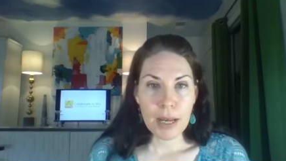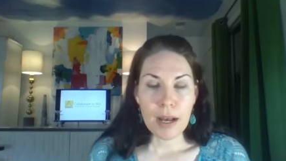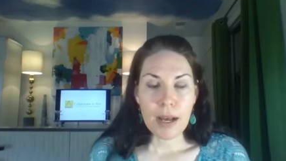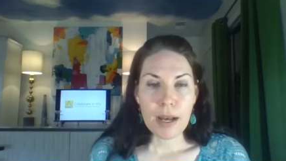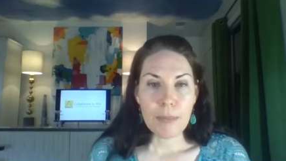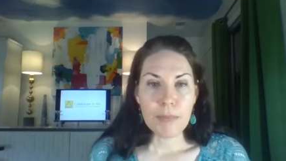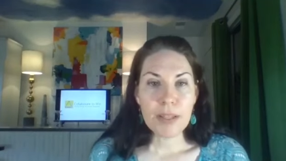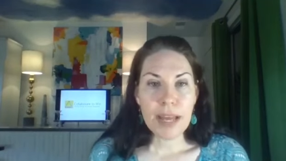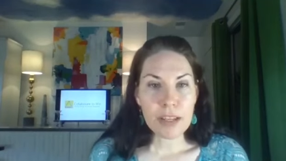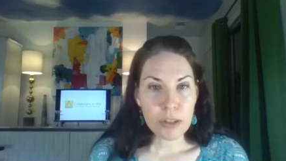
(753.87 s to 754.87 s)
um, the
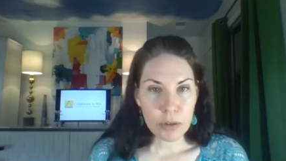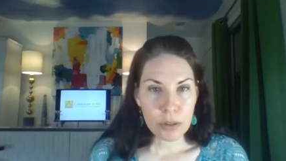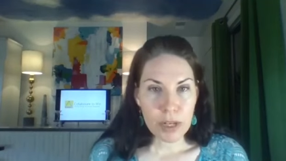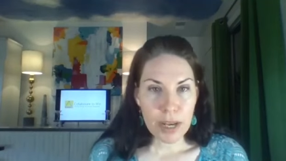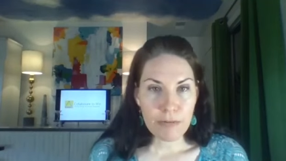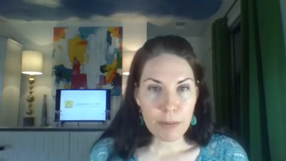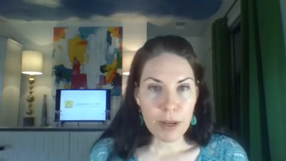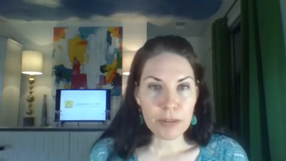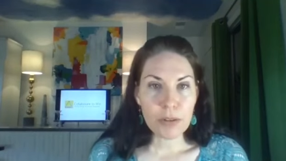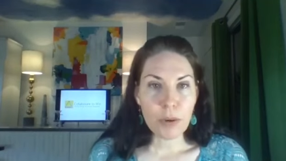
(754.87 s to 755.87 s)
last Thursday of the
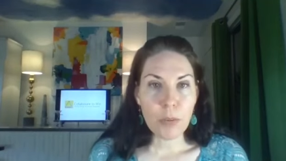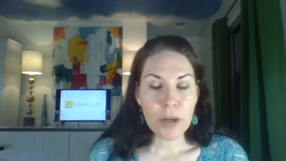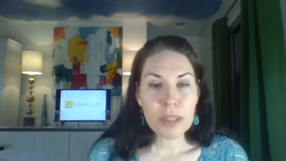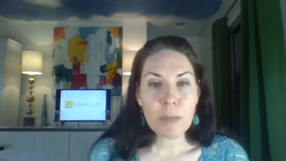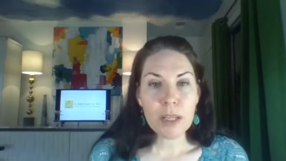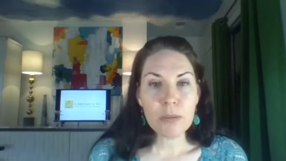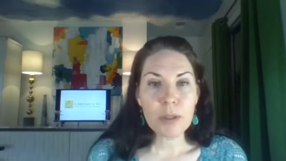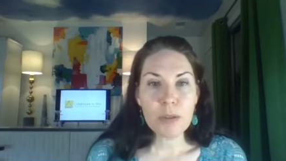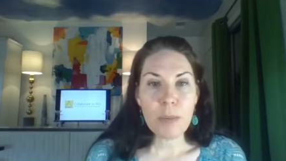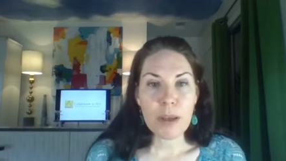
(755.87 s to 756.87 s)
month. So once a month, we
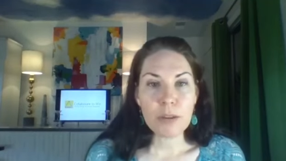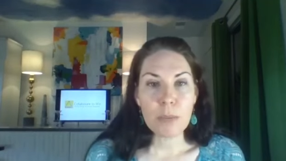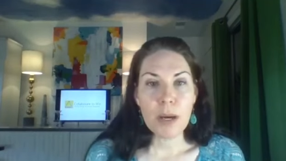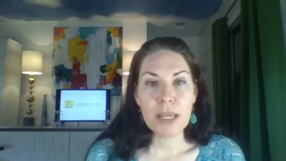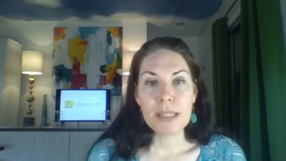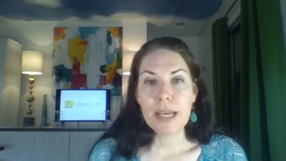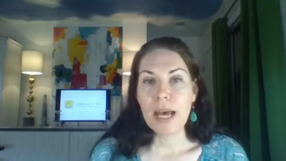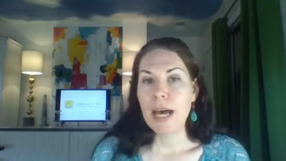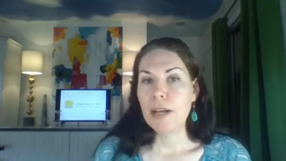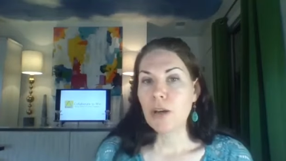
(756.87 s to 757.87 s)
do masterminds
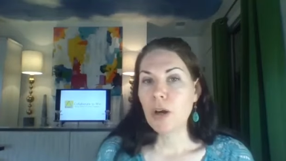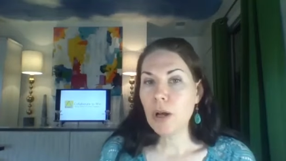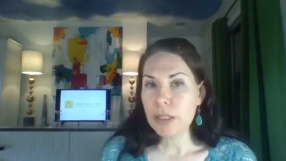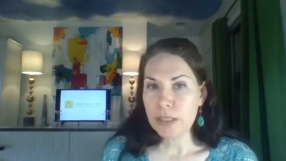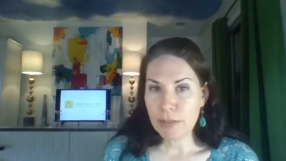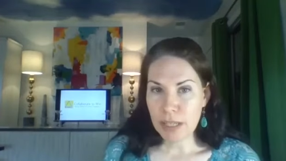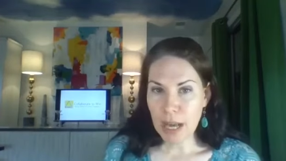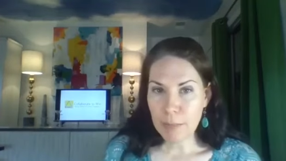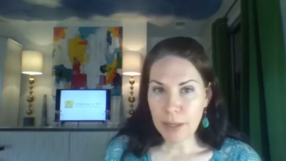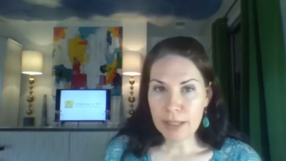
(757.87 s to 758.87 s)
on all different
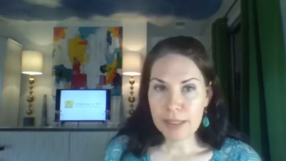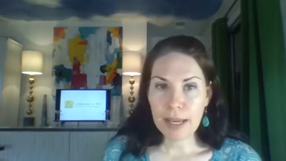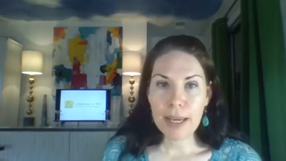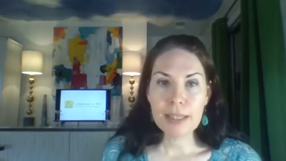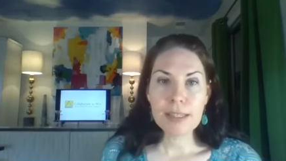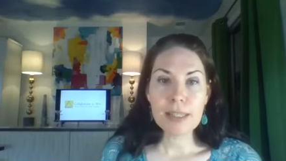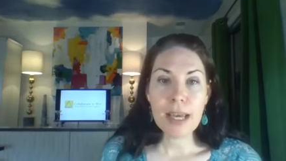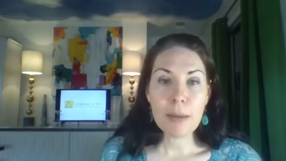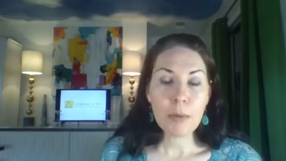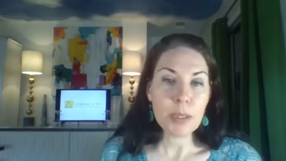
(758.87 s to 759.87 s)
topics. And since
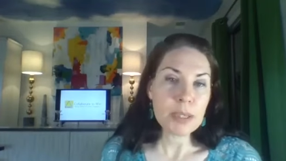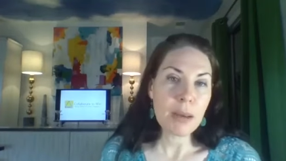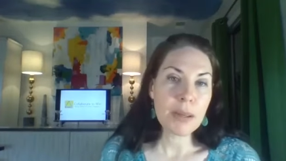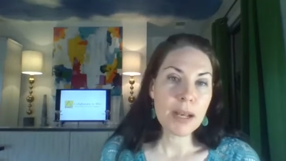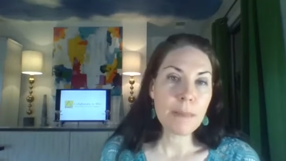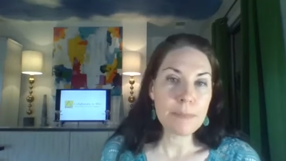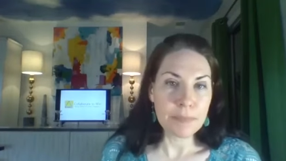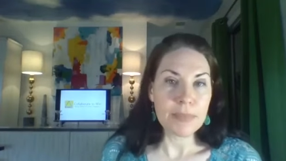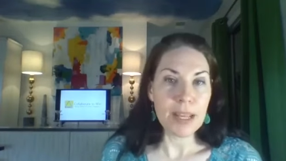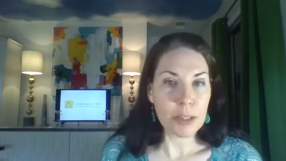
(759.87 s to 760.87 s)
High Point's coming up,
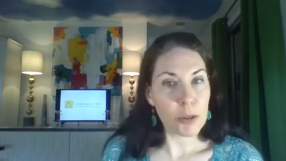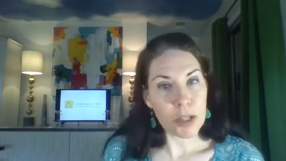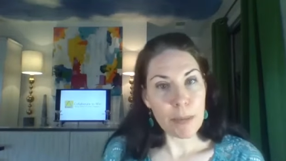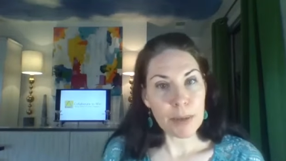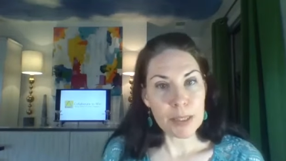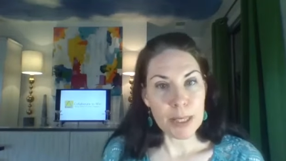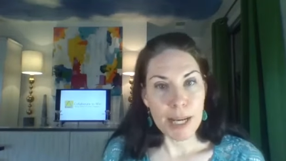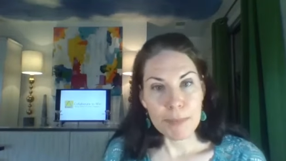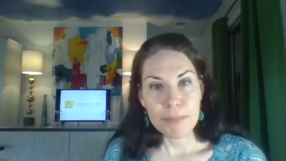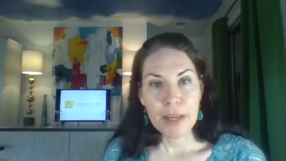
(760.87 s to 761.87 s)
that's our topic
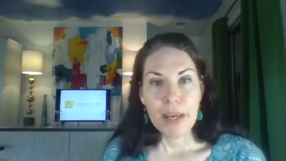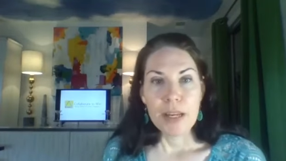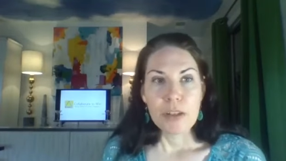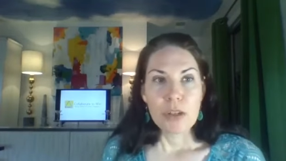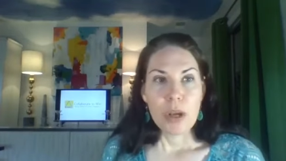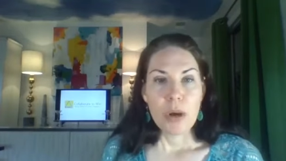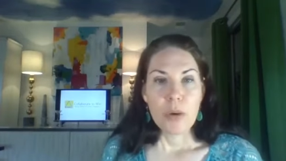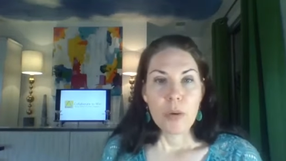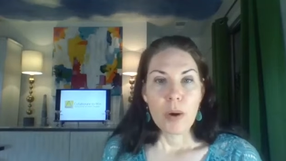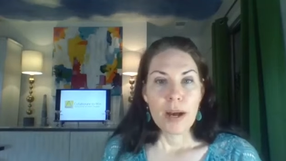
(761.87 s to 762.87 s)
tonight.
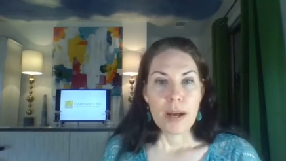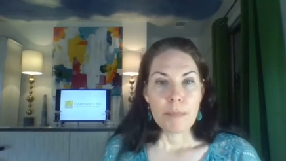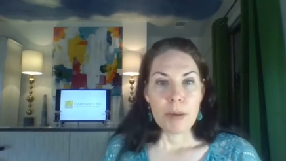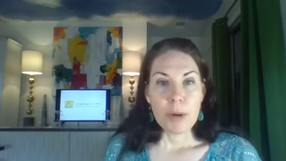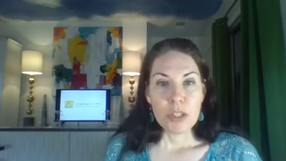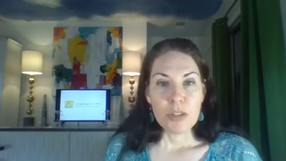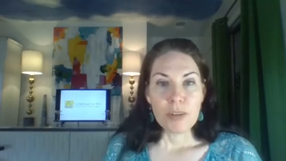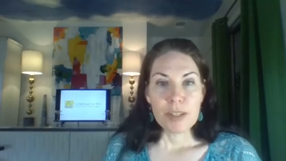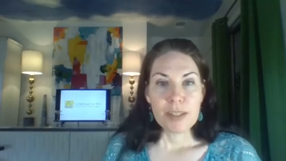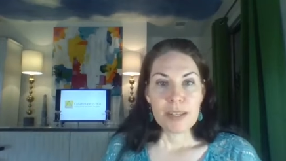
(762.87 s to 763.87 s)
So um, a bunch of
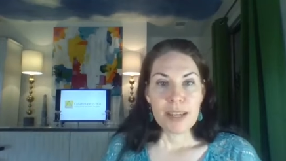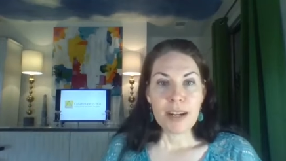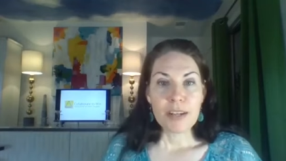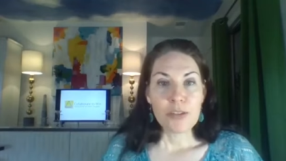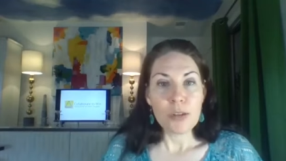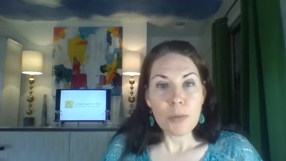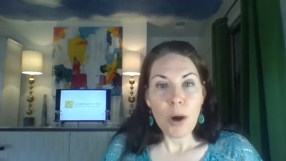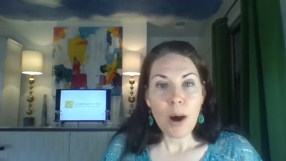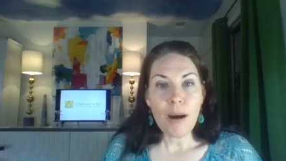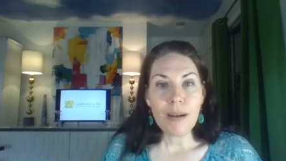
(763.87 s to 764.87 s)
us get on a Zoom
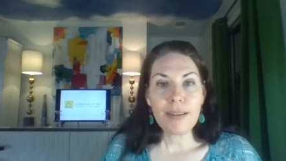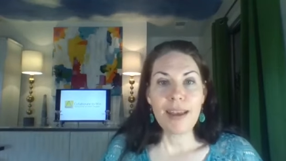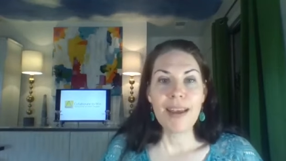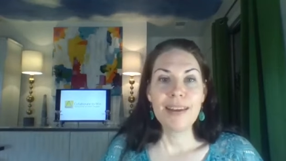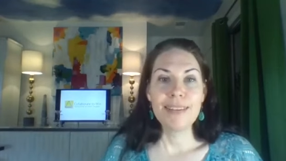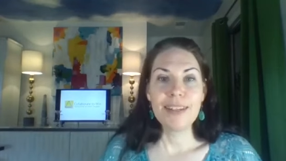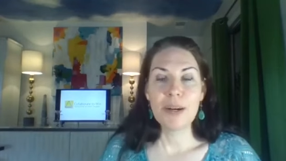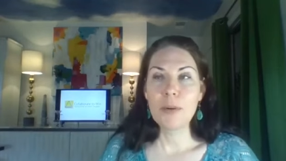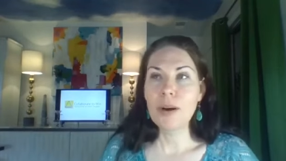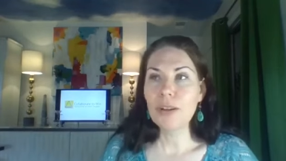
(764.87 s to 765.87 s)
call, and you know
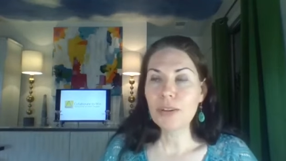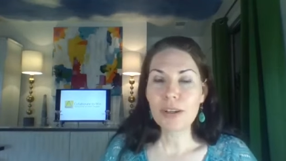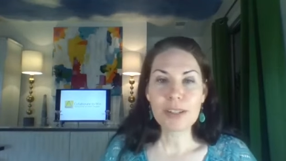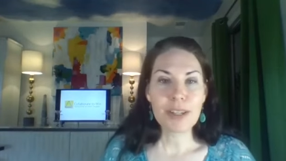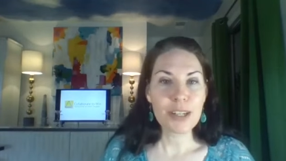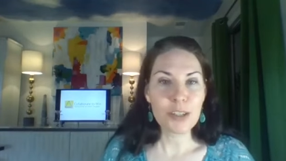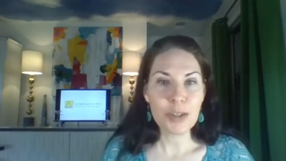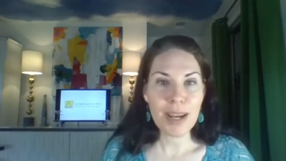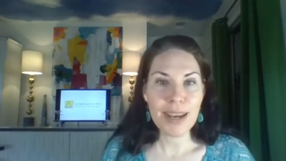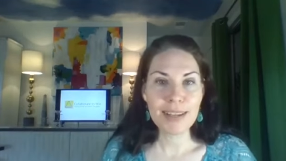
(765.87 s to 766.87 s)
we're all across the
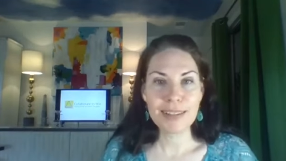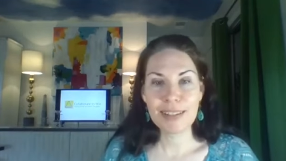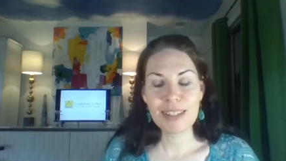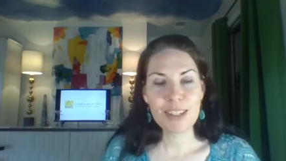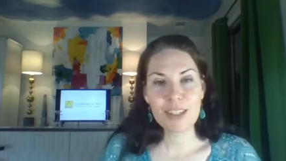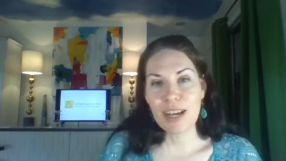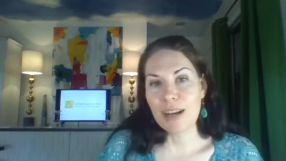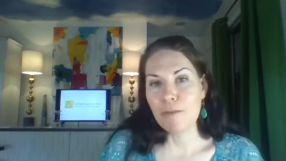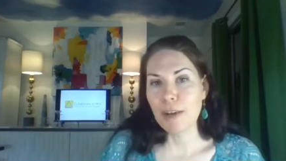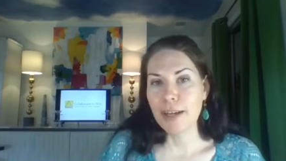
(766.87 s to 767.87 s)
country, and it's just kind
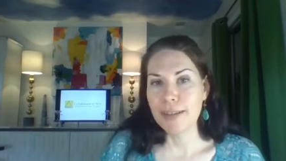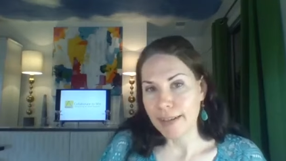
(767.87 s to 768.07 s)
of fun.